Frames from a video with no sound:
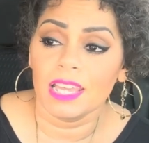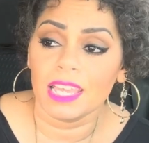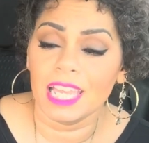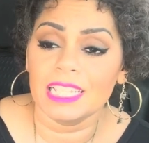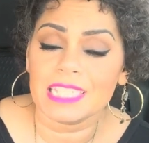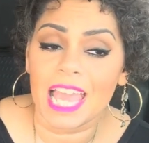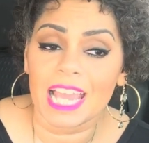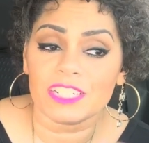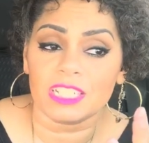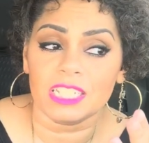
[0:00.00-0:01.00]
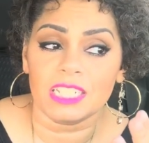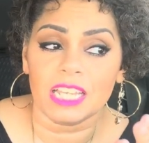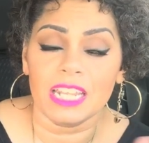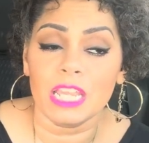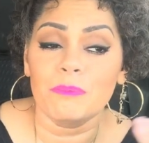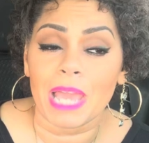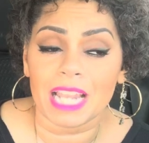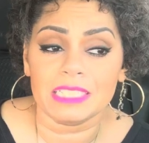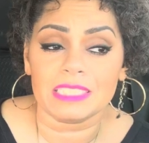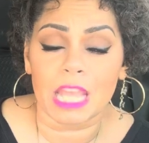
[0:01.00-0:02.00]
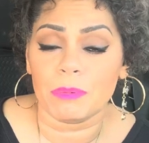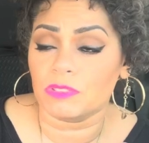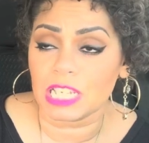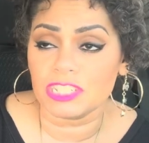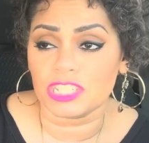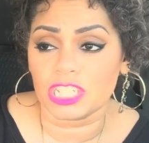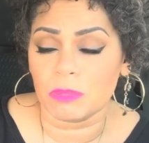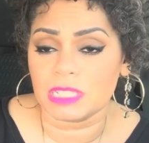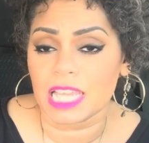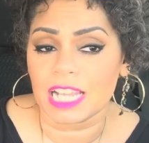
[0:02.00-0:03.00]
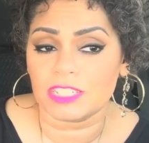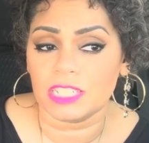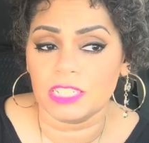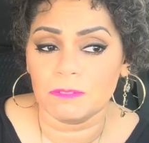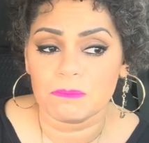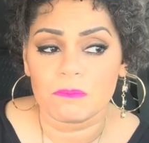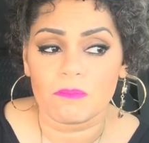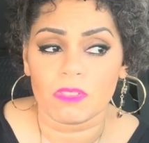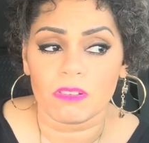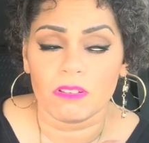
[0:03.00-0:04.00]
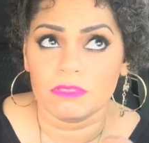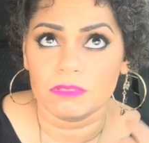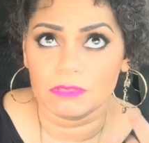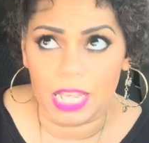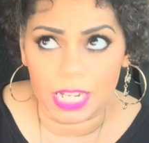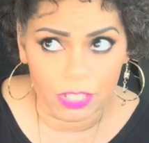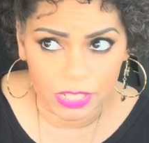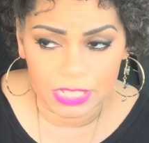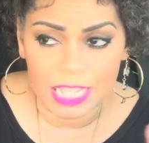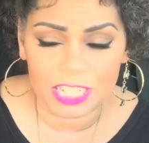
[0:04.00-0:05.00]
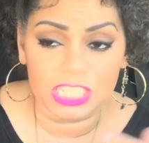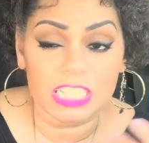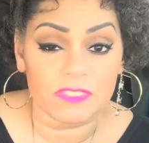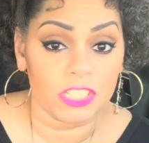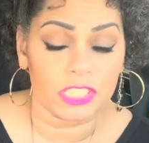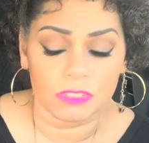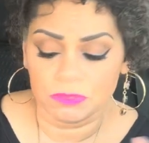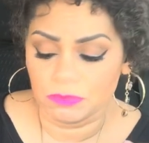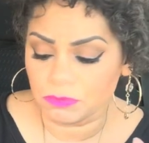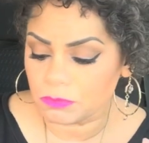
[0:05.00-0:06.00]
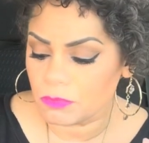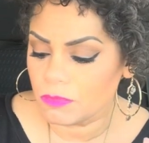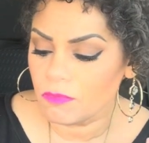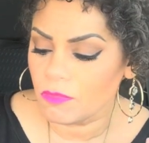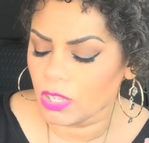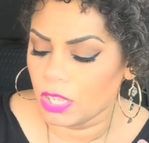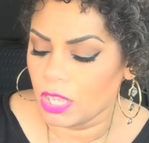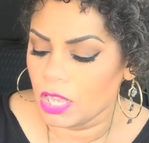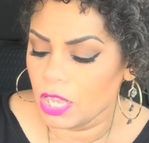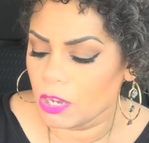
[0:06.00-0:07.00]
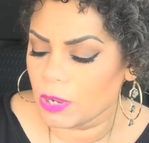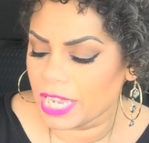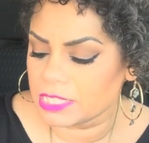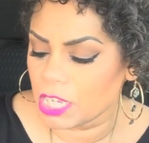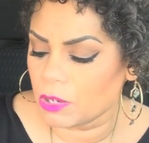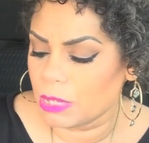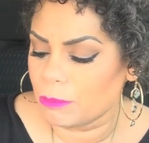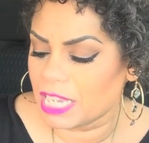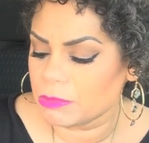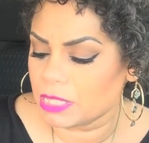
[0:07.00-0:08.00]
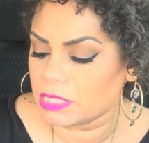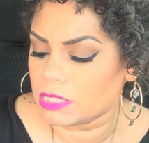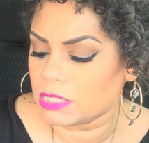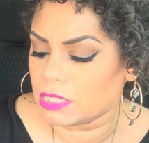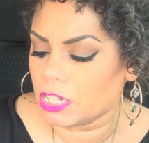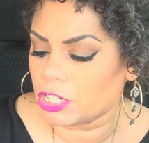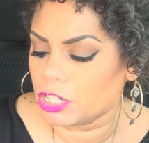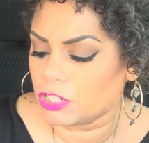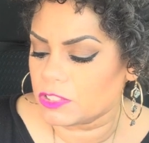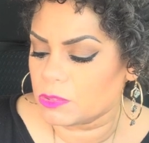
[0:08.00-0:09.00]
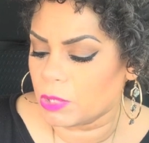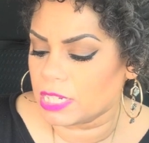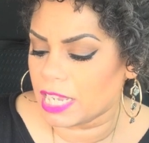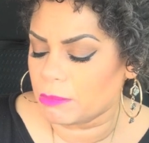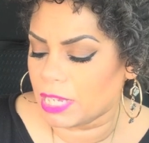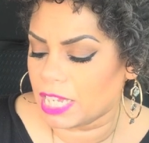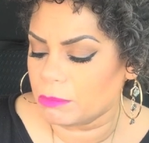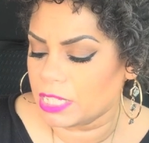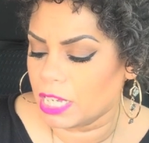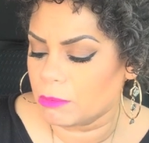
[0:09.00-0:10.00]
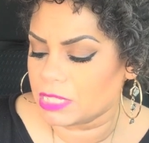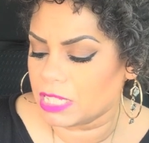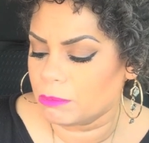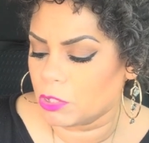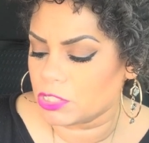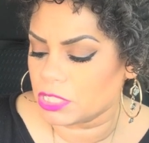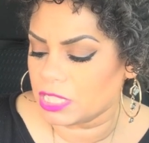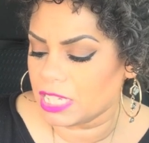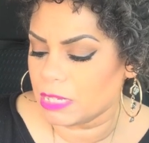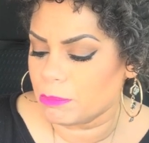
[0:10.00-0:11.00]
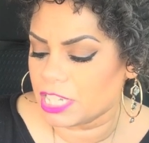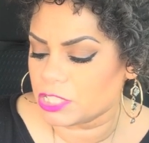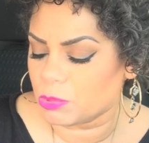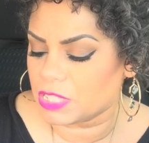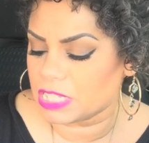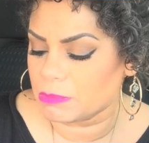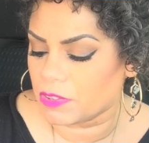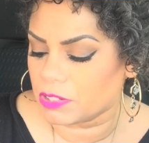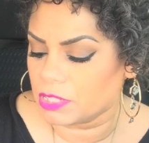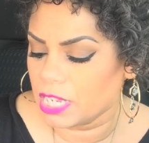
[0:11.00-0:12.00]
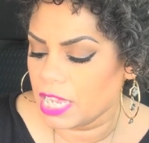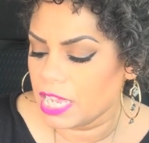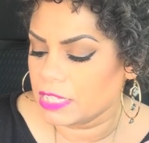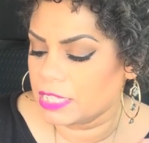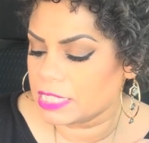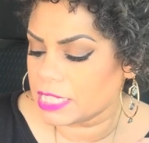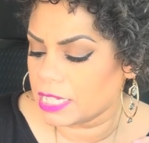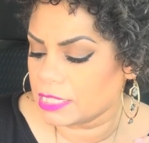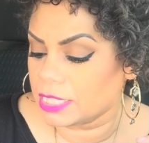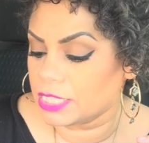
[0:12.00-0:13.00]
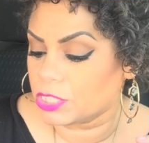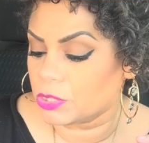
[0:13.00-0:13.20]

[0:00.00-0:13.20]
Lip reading: And it's actually an imbalanced type of relationship. It's actually not healthy. It's actually dysfunctional. Okay, so enmeshment occurs when a man becomes emotionally enmeshed with his mother. This can lead to